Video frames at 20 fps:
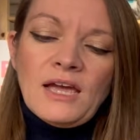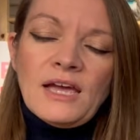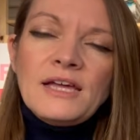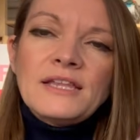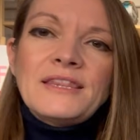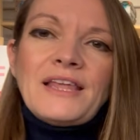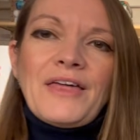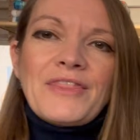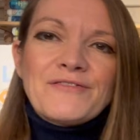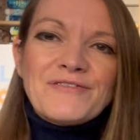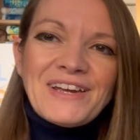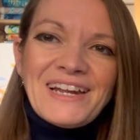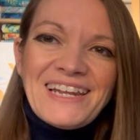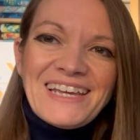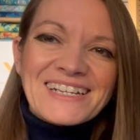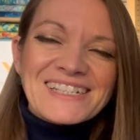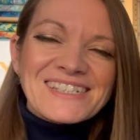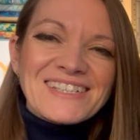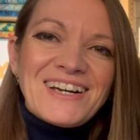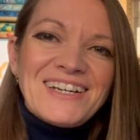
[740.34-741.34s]
Now the really
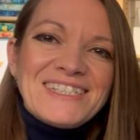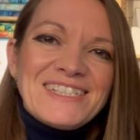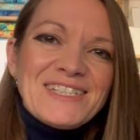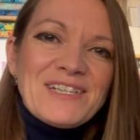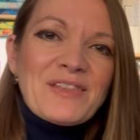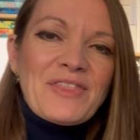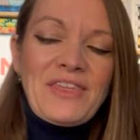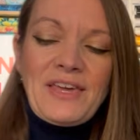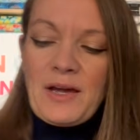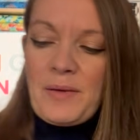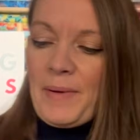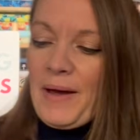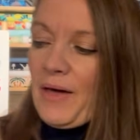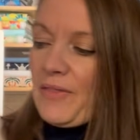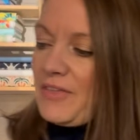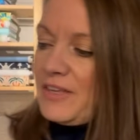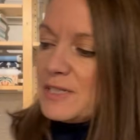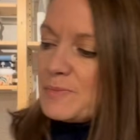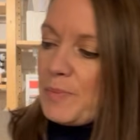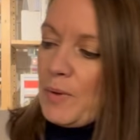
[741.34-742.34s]
exciting thing
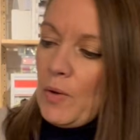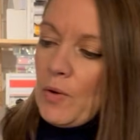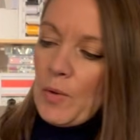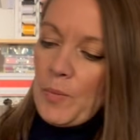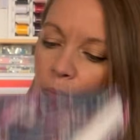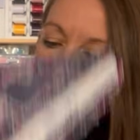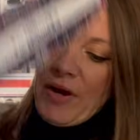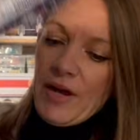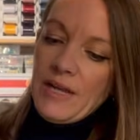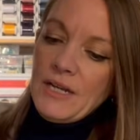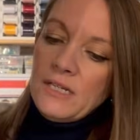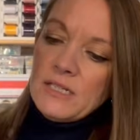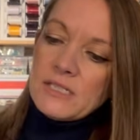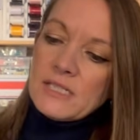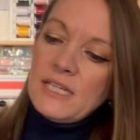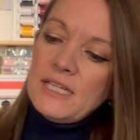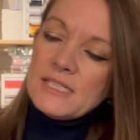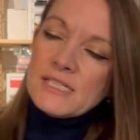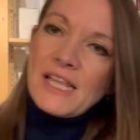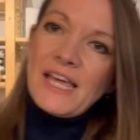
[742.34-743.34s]
about this block print
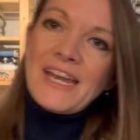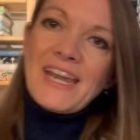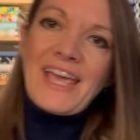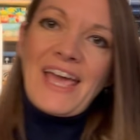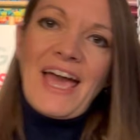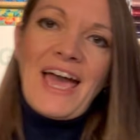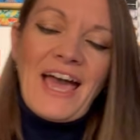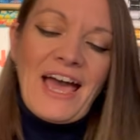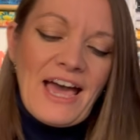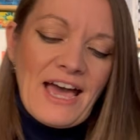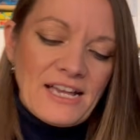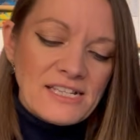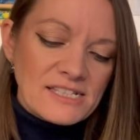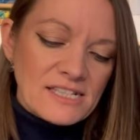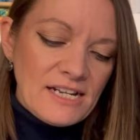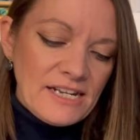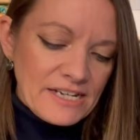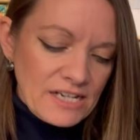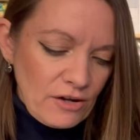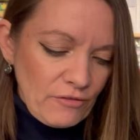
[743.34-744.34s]
is that it has
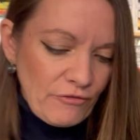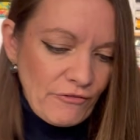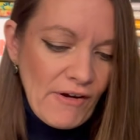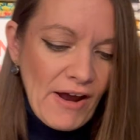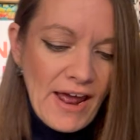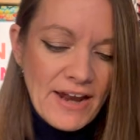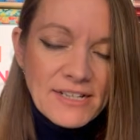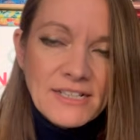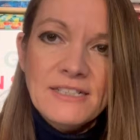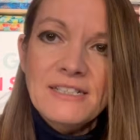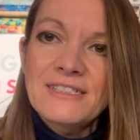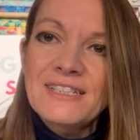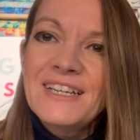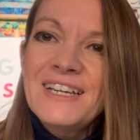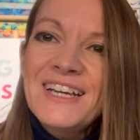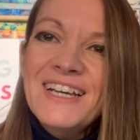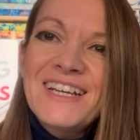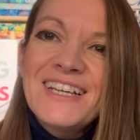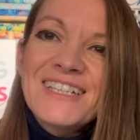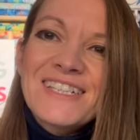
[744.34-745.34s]
a little friend.
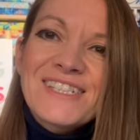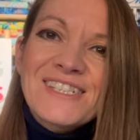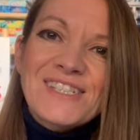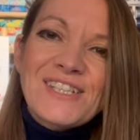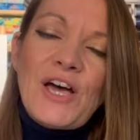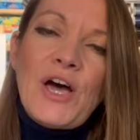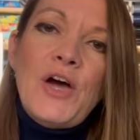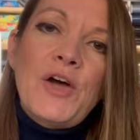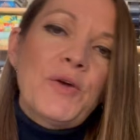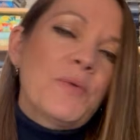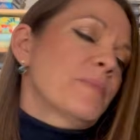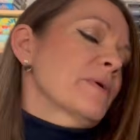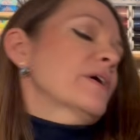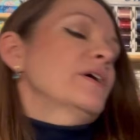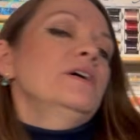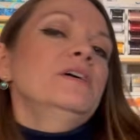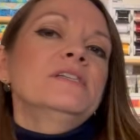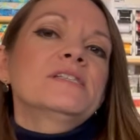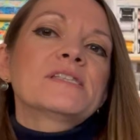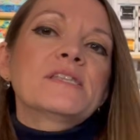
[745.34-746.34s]
So
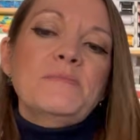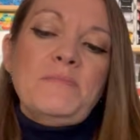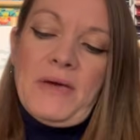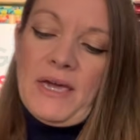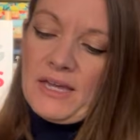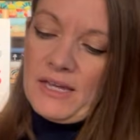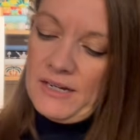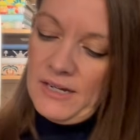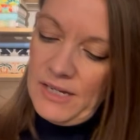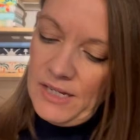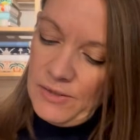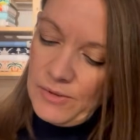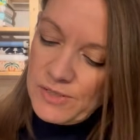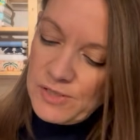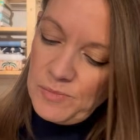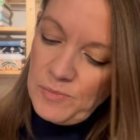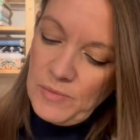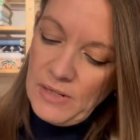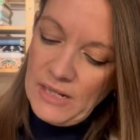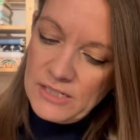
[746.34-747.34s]
because the Megan
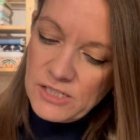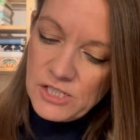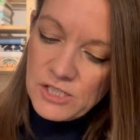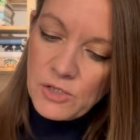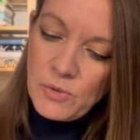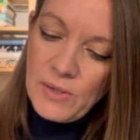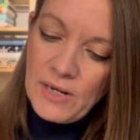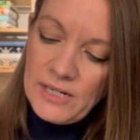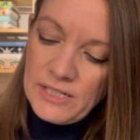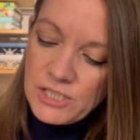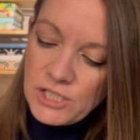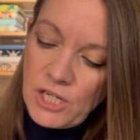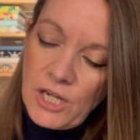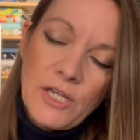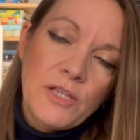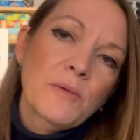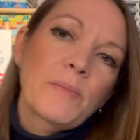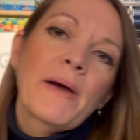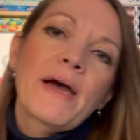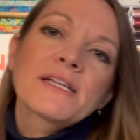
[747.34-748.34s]
Nielsen, let's just quickly show
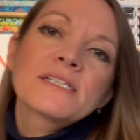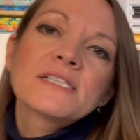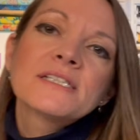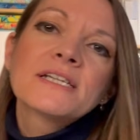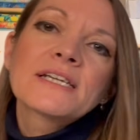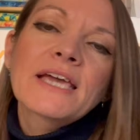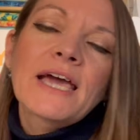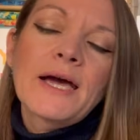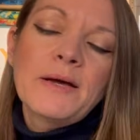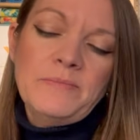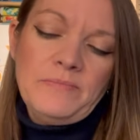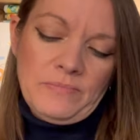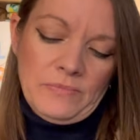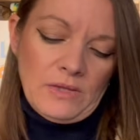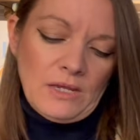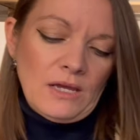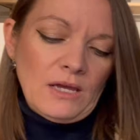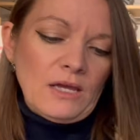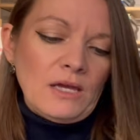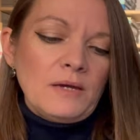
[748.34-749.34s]
you the pattern again.
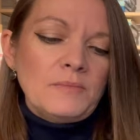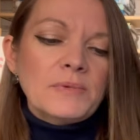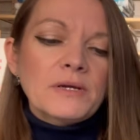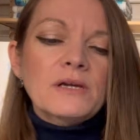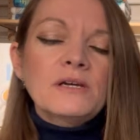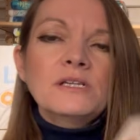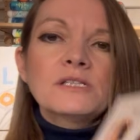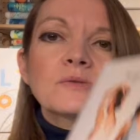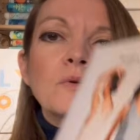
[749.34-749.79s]
Because